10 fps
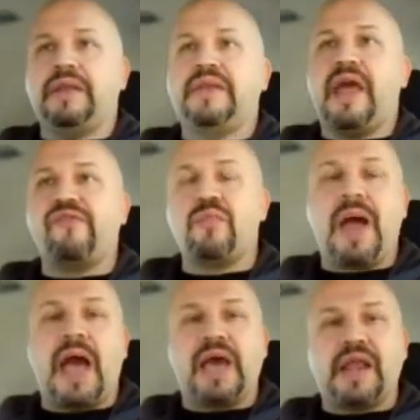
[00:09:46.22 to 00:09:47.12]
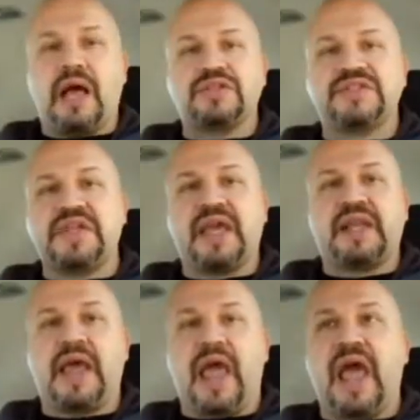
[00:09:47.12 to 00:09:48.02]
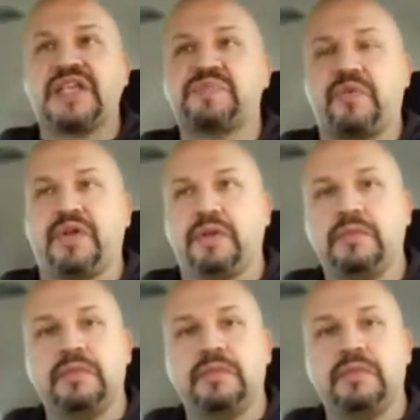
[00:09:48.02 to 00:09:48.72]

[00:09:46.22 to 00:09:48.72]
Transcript: Never mind, I'll just take an aspirin.